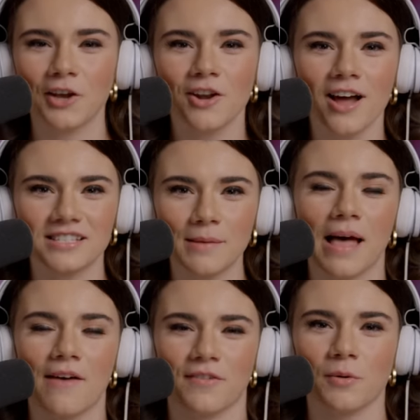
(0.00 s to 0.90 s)
I could not stop
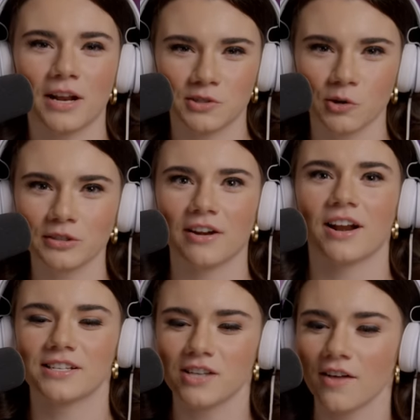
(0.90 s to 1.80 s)
laughing when I scrolled down
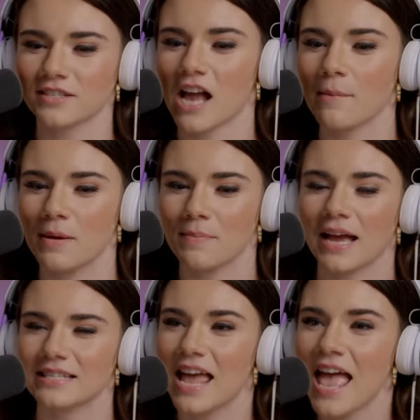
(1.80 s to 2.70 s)
and I saw this comment
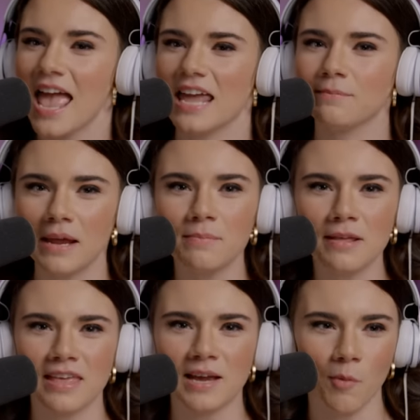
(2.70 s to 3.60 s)
because it made
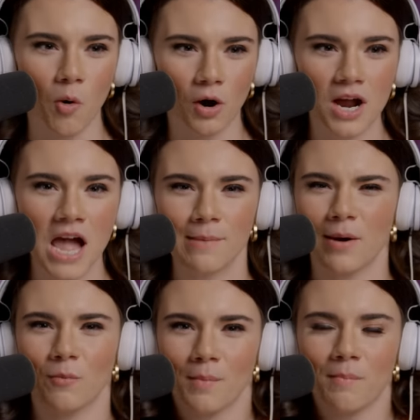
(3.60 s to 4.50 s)
me think more
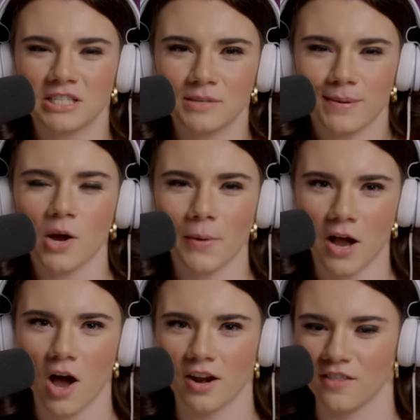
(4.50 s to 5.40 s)
about what must be
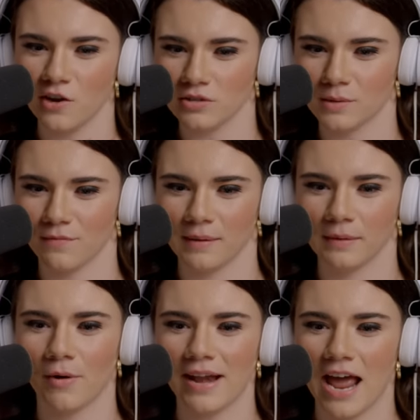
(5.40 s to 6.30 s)
going on in the Newsom family right